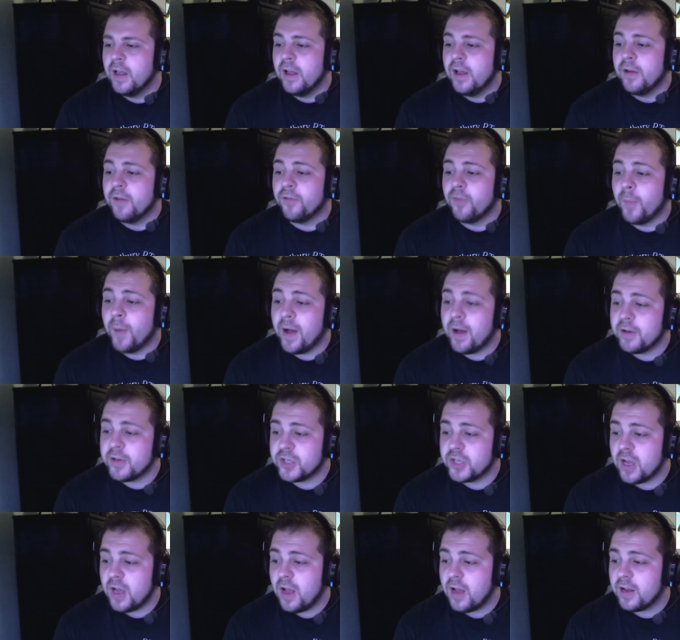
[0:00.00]
For
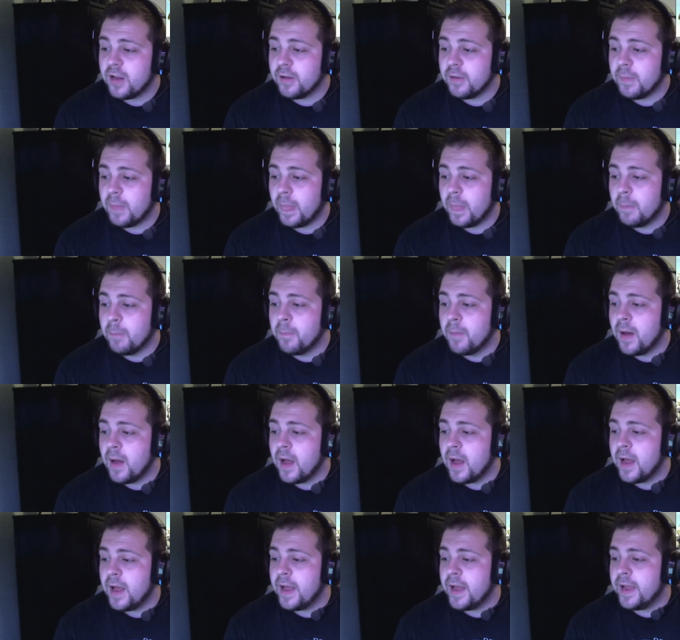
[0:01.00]
Bioshock,
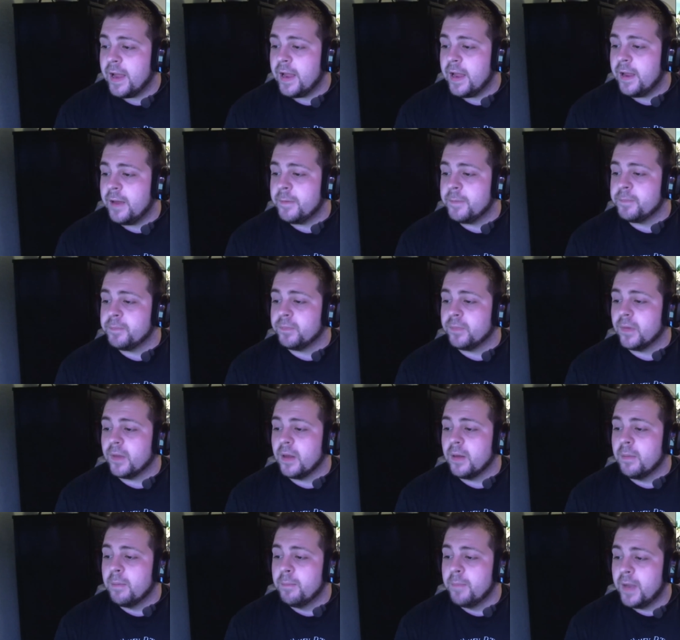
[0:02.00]
my
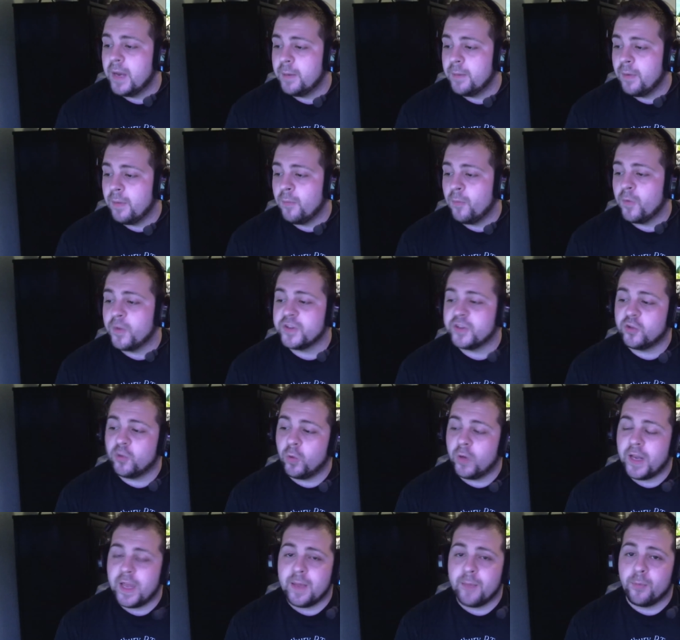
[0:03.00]
minimum was
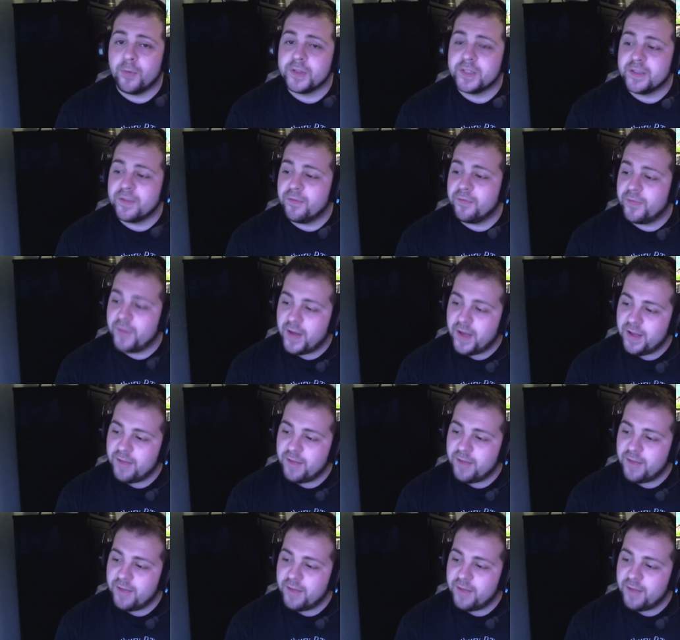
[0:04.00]
28.75.